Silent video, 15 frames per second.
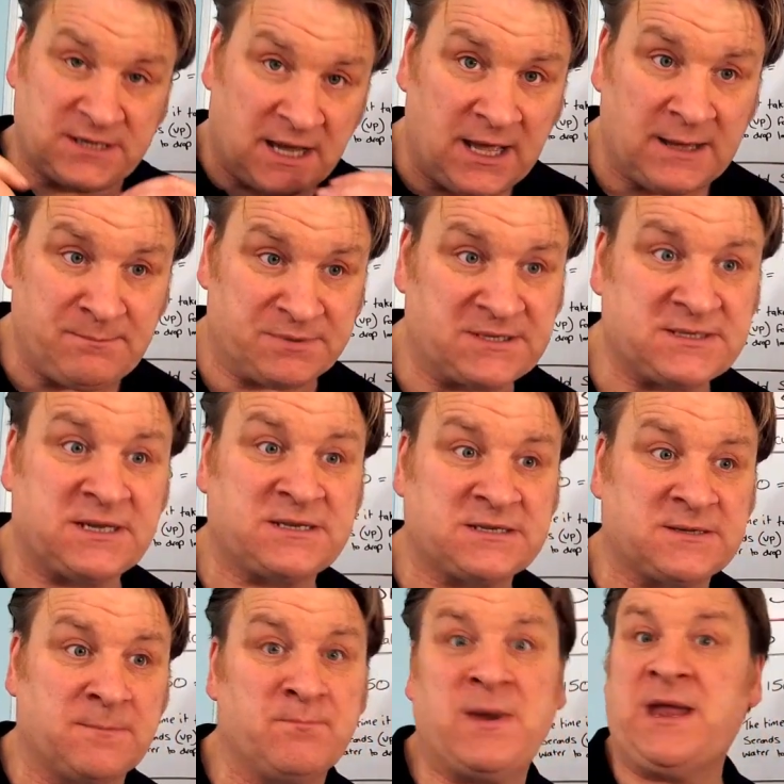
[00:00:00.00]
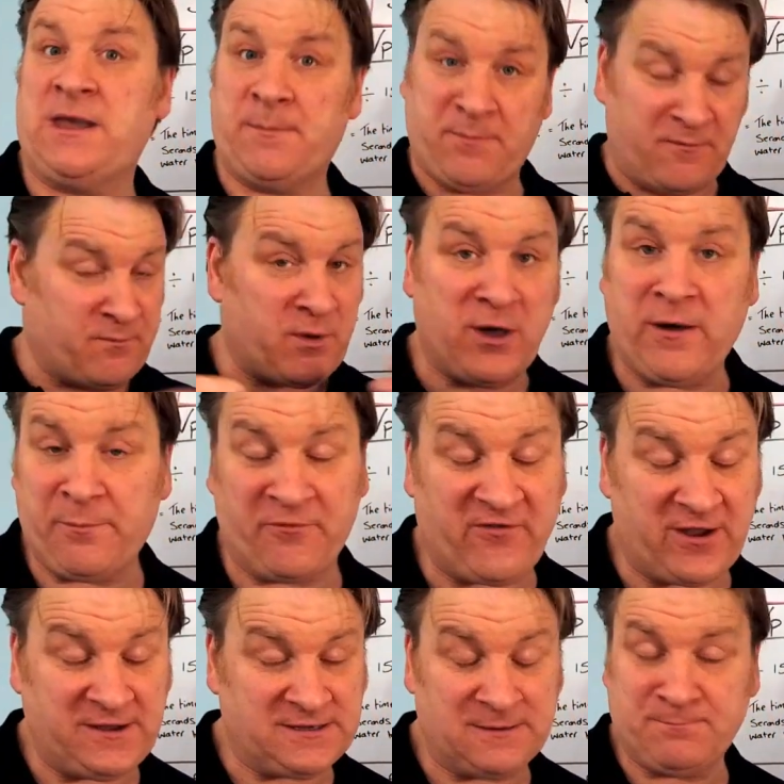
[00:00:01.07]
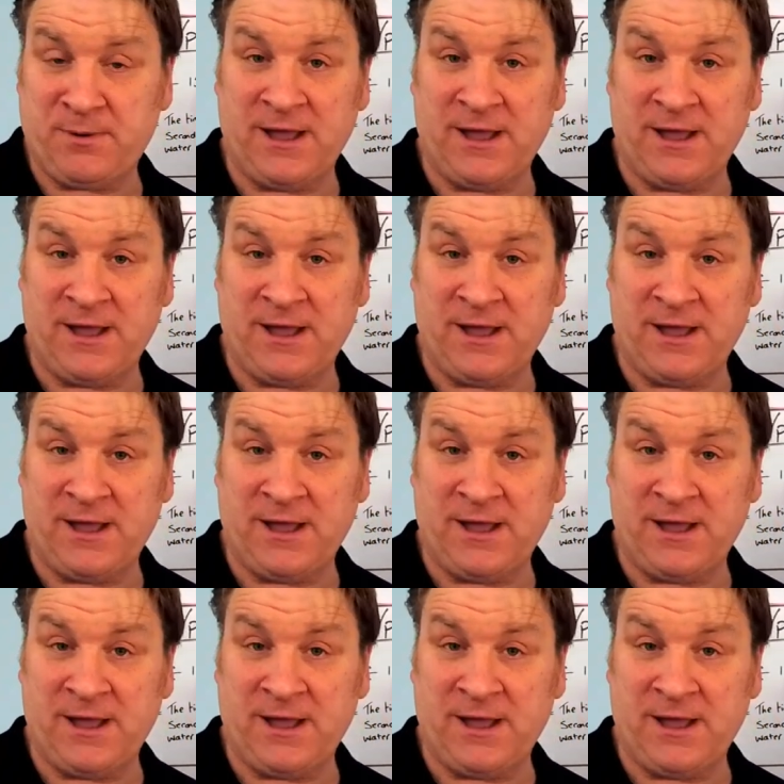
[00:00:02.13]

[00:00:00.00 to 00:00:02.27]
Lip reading: type system made up of perforated